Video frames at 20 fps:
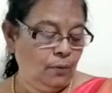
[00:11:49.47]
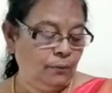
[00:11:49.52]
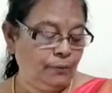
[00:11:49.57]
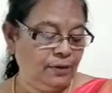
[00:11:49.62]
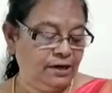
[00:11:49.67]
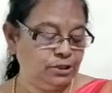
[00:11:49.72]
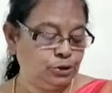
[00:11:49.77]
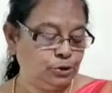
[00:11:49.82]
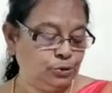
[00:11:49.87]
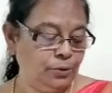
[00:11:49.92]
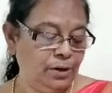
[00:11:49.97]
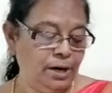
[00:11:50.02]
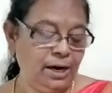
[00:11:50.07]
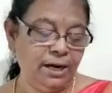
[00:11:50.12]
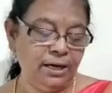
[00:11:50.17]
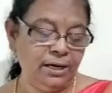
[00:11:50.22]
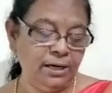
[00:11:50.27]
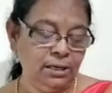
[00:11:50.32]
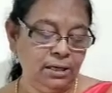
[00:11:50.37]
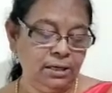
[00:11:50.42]
First
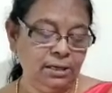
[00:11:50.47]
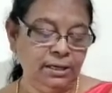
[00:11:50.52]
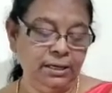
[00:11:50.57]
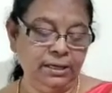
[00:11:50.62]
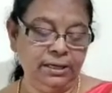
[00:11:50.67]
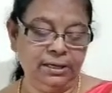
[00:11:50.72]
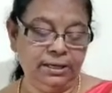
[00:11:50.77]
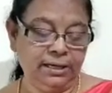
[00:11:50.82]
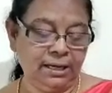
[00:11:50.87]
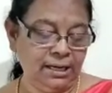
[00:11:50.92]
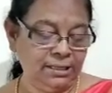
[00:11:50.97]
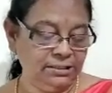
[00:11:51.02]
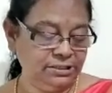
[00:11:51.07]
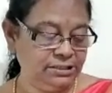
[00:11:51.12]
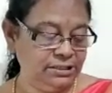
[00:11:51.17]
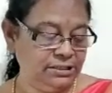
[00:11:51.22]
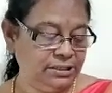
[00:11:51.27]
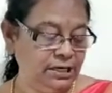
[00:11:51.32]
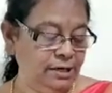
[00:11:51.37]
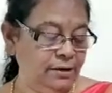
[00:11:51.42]
one
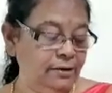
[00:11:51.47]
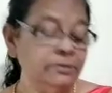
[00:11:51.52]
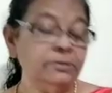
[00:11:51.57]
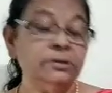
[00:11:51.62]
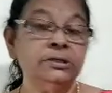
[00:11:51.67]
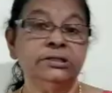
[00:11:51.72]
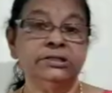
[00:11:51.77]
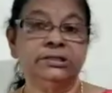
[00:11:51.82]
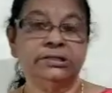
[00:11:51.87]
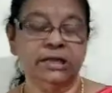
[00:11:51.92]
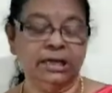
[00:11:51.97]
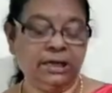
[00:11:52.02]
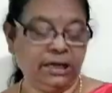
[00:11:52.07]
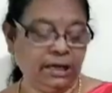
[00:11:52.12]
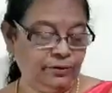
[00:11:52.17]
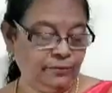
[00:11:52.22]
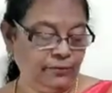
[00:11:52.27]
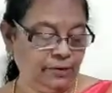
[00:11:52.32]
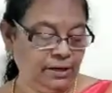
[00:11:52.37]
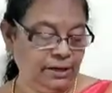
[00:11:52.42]
intransitive.
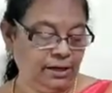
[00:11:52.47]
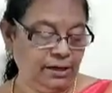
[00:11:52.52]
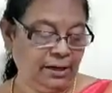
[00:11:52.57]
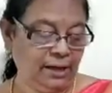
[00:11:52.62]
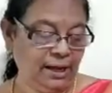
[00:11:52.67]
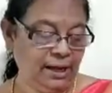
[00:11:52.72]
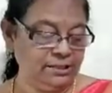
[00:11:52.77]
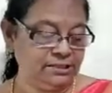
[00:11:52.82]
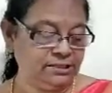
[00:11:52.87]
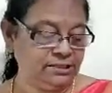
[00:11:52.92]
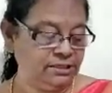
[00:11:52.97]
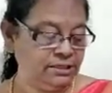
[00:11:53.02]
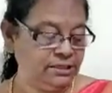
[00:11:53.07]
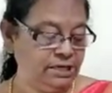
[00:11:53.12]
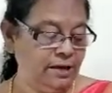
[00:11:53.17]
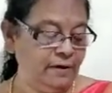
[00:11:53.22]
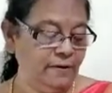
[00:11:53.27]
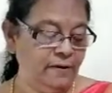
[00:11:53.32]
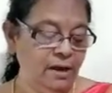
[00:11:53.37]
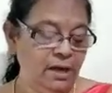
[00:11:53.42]
Second one
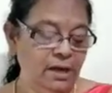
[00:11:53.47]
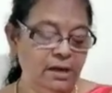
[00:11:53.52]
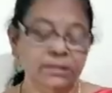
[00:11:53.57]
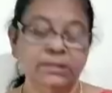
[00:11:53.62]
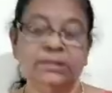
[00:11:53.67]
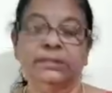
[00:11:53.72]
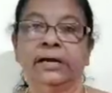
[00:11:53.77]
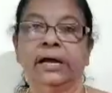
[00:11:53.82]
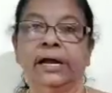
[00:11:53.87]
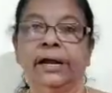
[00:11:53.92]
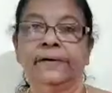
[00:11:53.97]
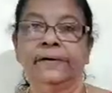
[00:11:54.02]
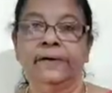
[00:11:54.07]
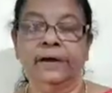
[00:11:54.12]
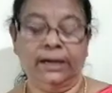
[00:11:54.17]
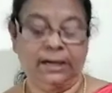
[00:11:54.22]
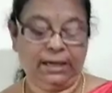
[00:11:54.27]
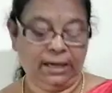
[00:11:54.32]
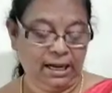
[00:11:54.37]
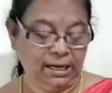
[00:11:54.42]
intransitive. Third
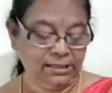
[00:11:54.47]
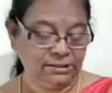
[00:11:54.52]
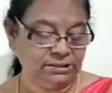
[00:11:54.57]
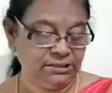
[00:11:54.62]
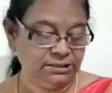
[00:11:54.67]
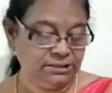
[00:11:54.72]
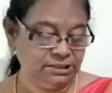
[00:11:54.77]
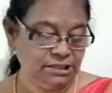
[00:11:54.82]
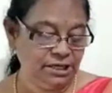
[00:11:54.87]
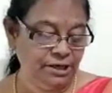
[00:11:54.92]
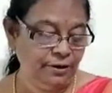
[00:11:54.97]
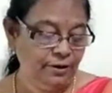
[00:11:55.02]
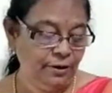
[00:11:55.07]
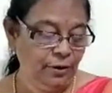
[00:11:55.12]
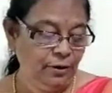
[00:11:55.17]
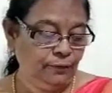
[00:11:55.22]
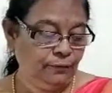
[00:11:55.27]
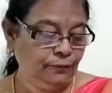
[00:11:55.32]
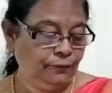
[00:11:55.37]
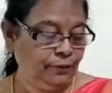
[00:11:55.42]
one transitive.
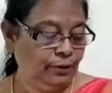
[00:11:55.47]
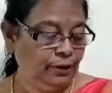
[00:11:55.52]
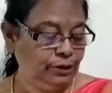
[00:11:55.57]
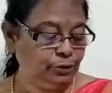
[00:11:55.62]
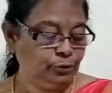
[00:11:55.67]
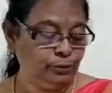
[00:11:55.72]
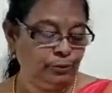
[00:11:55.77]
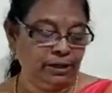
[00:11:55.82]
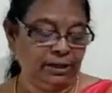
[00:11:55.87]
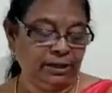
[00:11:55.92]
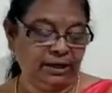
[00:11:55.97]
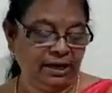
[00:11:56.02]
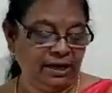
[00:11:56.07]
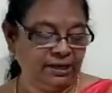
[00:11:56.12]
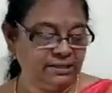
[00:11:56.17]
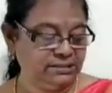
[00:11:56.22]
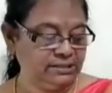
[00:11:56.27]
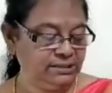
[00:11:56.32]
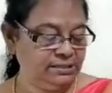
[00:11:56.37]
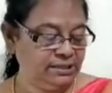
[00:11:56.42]
Fourth one
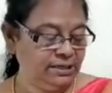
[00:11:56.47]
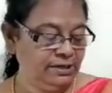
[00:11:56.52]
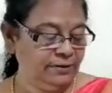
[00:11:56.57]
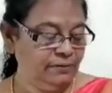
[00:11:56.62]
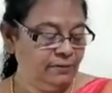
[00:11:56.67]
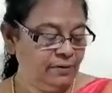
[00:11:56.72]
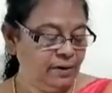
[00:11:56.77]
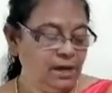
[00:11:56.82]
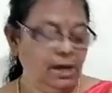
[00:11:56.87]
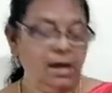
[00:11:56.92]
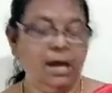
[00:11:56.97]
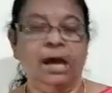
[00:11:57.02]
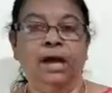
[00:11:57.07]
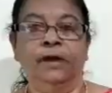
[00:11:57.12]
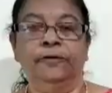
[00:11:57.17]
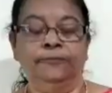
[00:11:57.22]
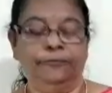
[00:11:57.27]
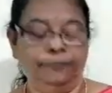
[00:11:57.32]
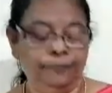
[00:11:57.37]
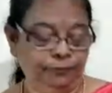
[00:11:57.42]
transitive.
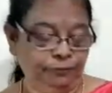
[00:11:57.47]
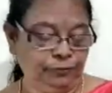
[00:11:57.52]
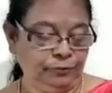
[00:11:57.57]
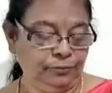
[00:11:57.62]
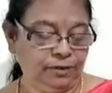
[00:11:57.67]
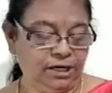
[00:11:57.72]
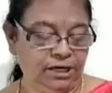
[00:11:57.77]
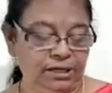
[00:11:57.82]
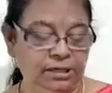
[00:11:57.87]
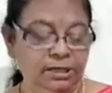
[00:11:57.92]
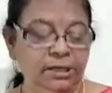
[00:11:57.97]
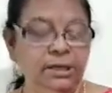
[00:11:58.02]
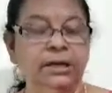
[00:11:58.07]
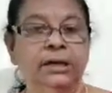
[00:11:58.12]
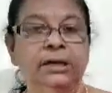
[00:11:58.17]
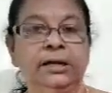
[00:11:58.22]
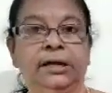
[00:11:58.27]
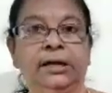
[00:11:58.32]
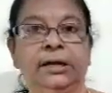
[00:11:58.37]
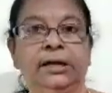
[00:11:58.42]
And fifth one
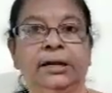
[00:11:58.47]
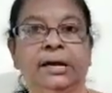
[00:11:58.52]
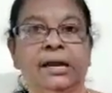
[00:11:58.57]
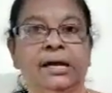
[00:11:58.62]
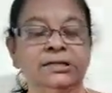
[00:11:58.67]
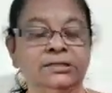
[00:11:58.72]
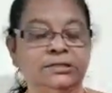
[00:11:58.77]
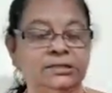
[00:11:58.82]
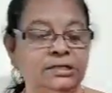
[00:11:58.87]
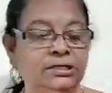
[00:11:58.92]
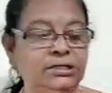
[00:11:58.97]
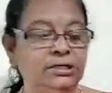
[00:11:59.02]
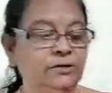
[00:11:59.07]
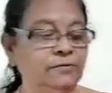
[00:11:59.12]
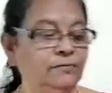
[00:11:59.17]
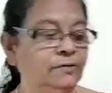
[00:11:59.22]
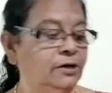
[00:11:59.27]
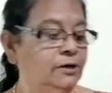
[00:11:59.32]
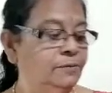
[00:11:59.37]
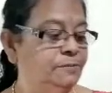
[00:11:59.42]

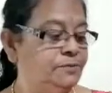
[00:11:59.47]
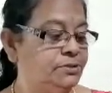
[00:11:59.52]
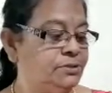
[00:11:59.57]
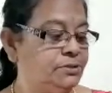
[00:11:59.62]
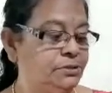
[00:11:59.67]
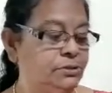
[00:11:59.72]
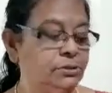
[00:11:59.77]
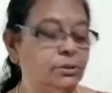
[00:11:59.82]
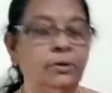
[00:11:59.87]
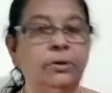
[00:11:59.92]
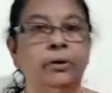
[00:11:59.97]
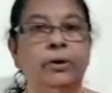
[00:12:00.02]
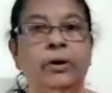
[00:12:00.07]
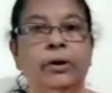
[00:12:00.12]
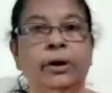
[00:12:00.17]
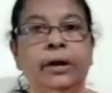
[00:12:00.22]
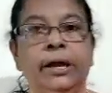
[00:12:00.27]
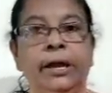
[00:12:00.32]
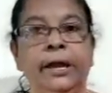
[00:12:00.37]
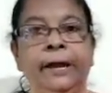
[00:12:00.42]
intransitive verbs.
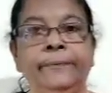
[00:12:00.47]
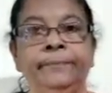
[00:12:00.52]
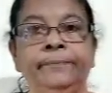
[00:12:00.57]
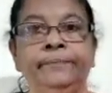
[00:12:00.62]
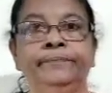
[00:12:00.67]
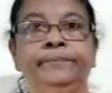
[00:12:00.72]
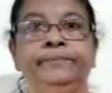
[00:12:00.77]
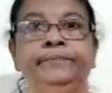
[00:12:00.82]
Okay.